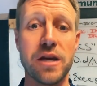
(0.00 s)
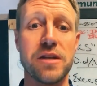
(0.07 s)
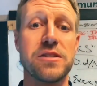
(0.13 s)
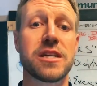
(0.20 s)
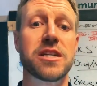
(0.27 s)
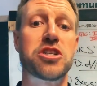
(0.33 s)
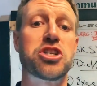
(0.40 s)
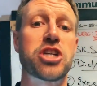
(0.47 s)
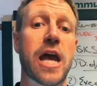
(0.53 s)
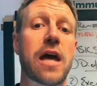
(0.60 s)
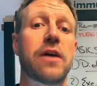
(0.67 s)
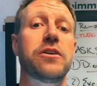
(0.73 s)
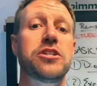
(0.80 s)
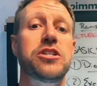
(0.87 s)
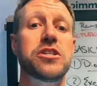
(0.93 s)
it
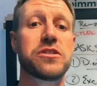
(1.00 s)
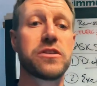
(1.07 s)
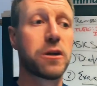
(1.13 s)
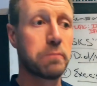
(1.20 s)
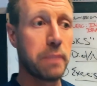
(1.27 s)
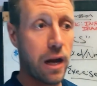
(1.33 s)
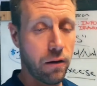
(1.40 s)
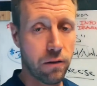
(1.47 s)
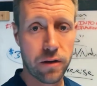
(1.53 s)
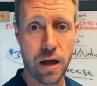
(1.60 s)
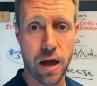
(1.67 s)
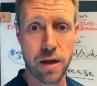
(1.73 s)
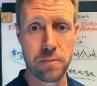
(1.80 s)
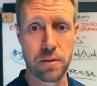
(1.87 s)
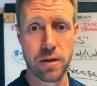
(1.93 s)
challenges their paradigm.
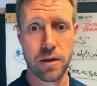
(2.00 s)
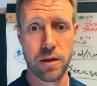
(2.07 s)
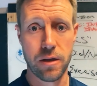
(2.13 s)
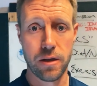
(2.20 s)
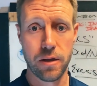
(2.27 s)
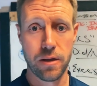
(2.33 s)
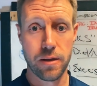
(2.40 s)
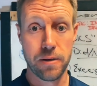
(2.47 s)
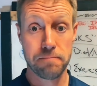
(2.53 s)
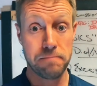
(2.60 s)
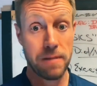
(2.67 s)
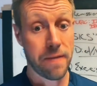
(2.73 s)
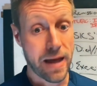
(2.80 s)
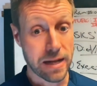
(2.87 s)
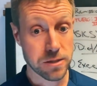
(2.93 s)
And
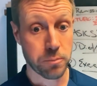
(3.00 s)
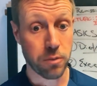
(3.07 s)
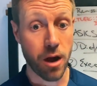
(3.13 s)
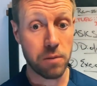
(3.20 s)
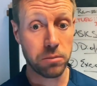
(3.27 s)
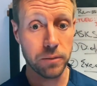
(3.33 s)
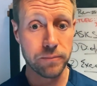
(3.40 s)
that's a problem.